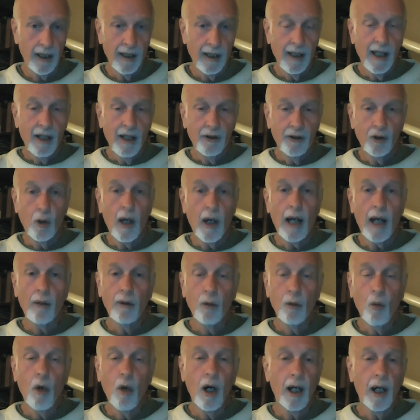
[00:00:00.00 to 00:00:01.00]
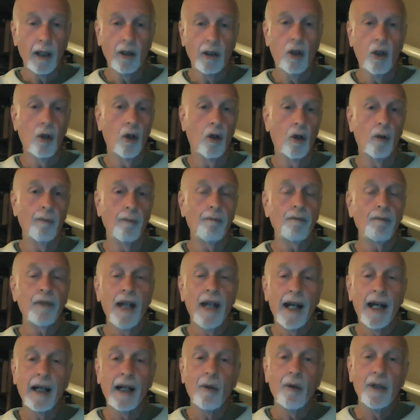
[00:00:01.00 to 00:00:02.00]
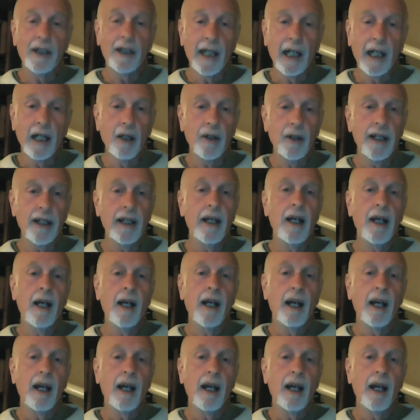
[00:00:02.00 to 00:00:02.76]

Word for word: So I would walk home and I would carry